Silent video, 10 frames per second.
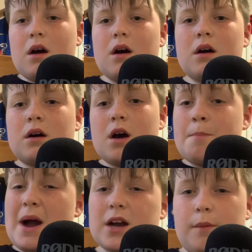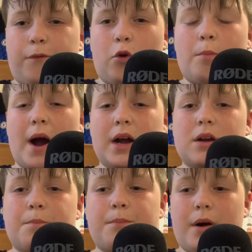backup
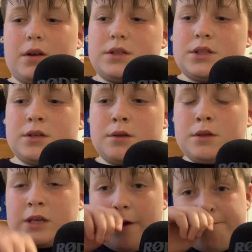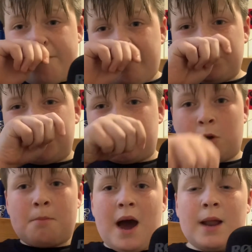fullback, but Calvin Ramsey's
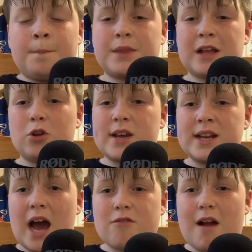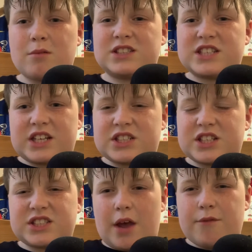your man. They're looking at around 6 to
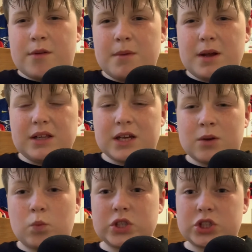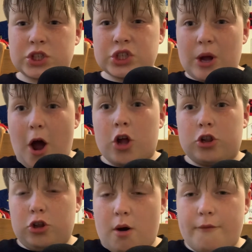7 million, which is a
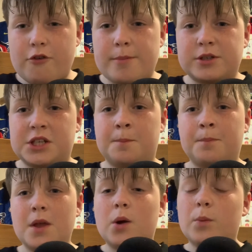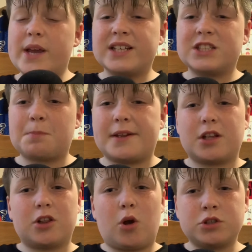lot for Aberdeen. We can spend a
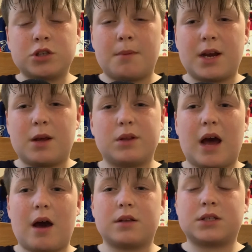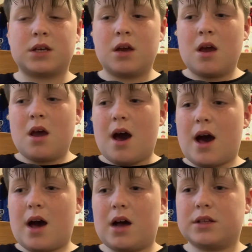lot of money with that,
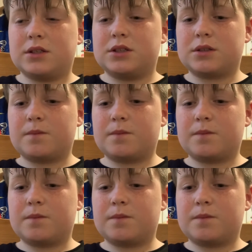and